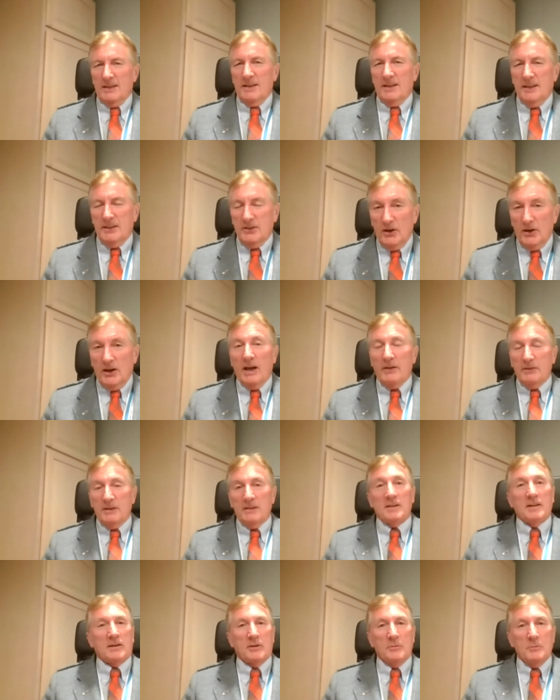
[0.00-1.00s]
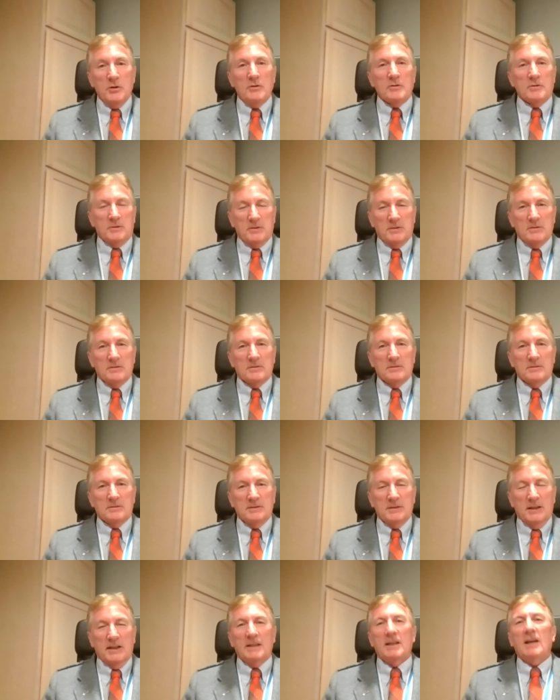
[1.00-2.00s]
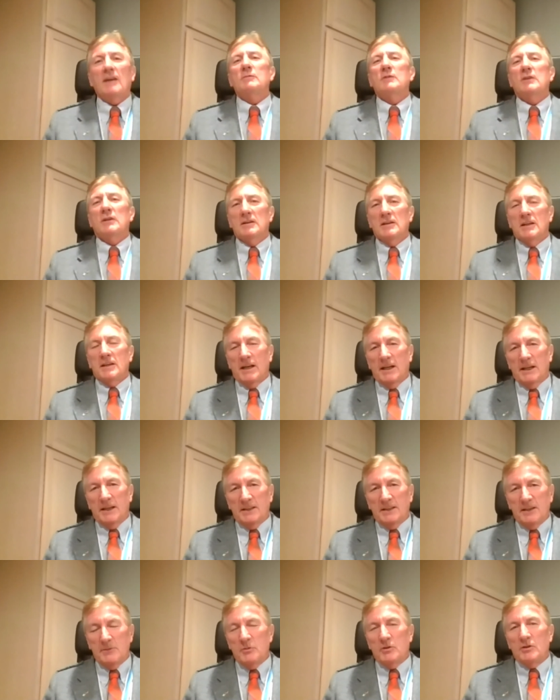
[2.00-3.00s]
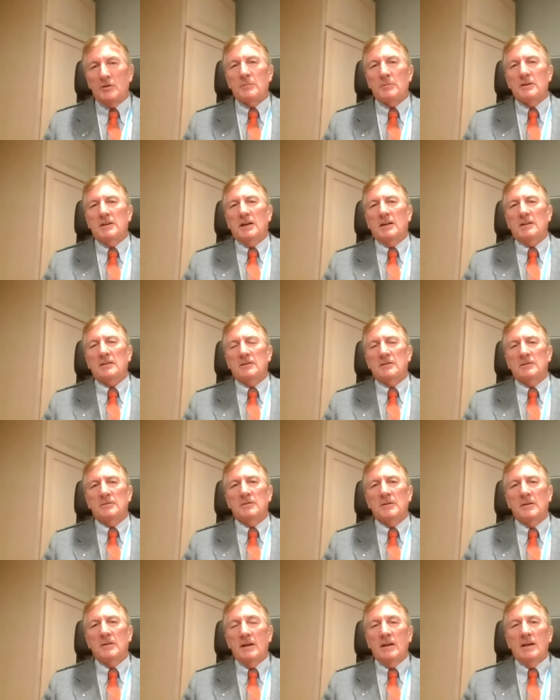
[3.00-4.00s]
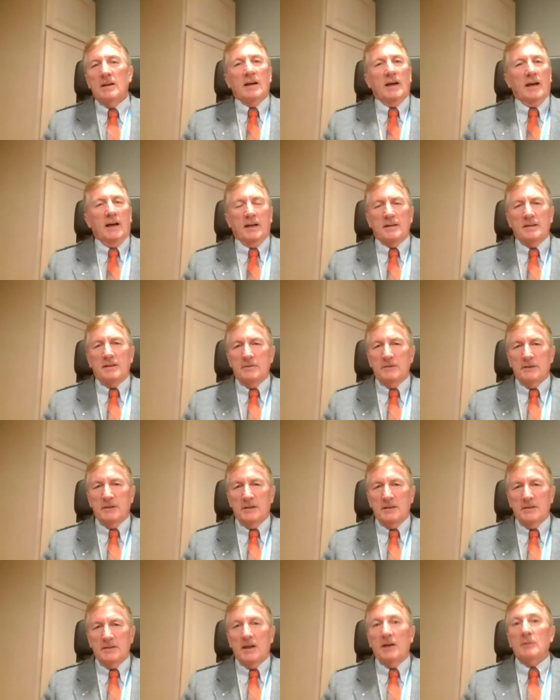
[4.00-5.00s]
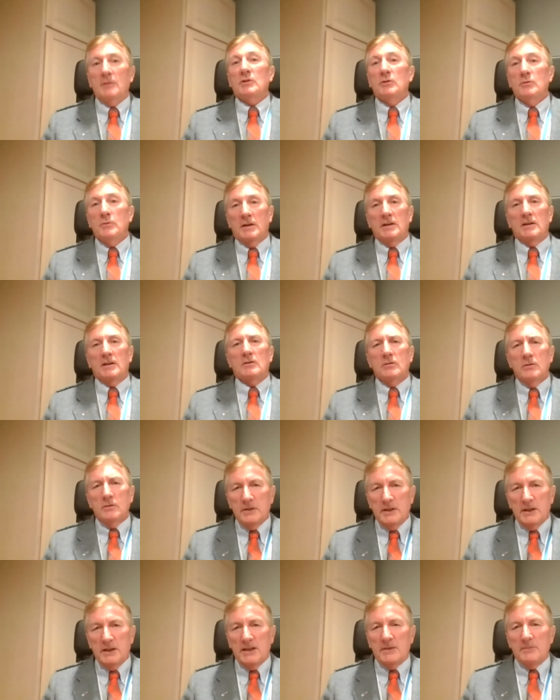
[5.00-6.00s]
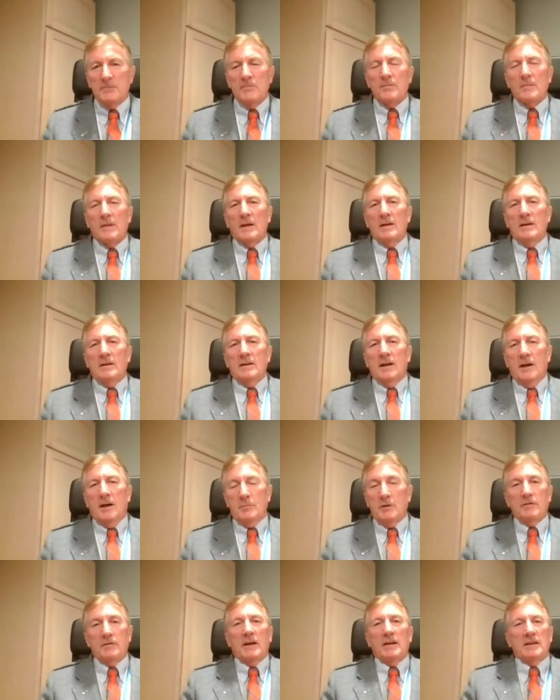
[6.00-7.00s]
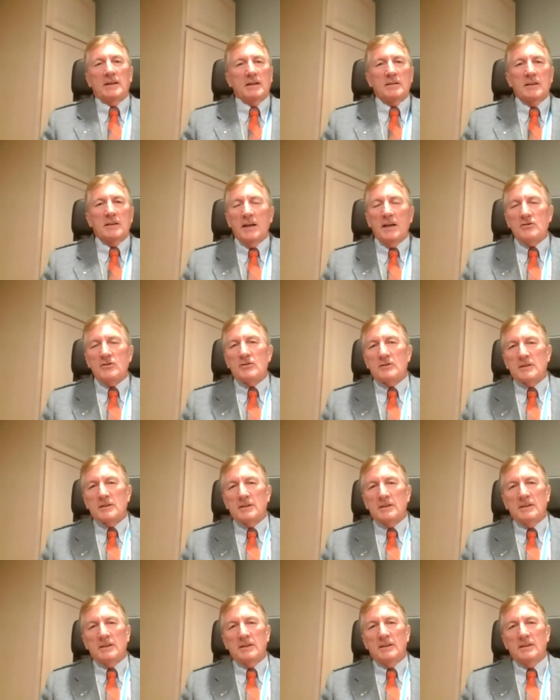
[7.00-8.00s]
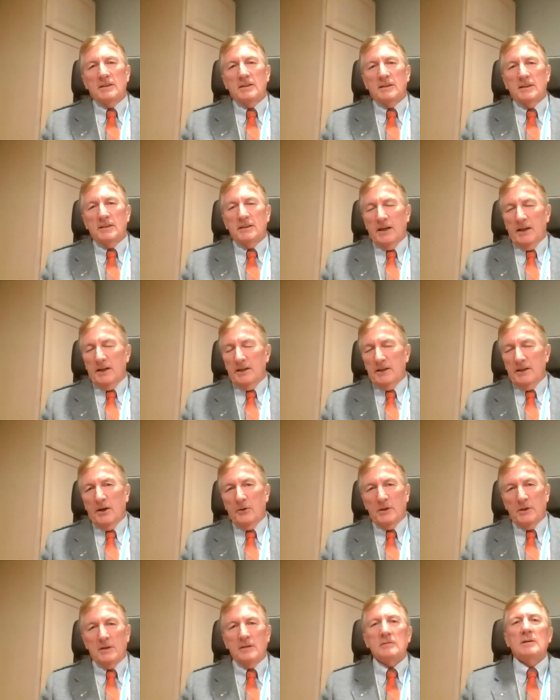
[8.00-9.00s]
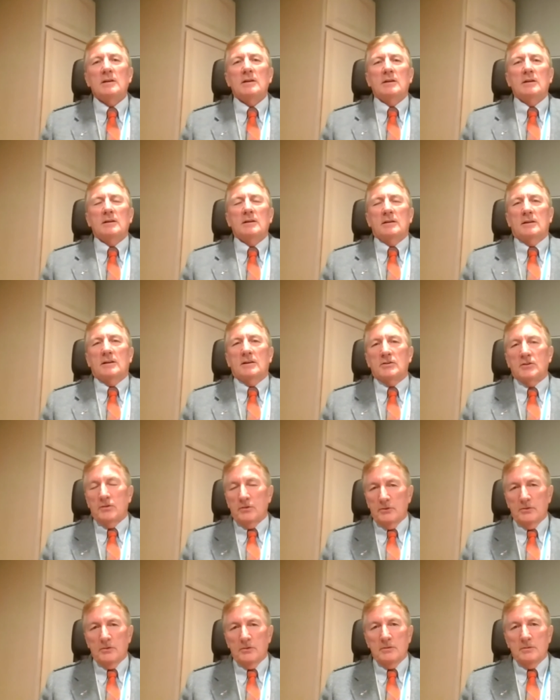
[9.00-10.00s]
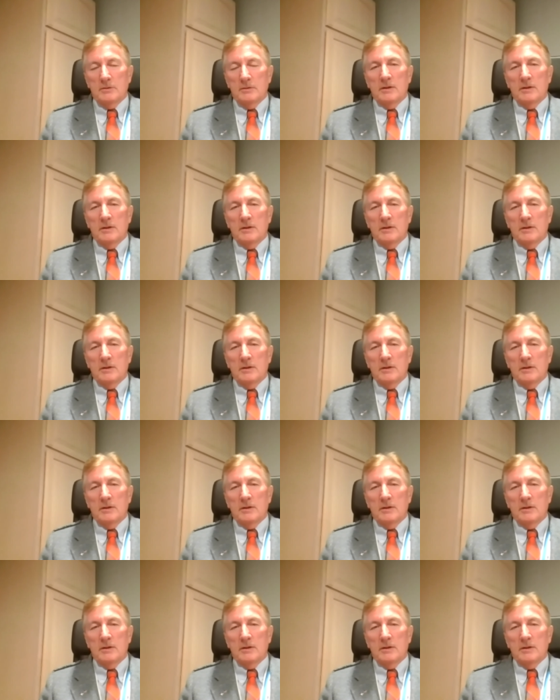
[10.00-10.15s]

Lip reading: in not having to commute. And I'm turning that into more productive activities, up to and including providing lectures in an hour or two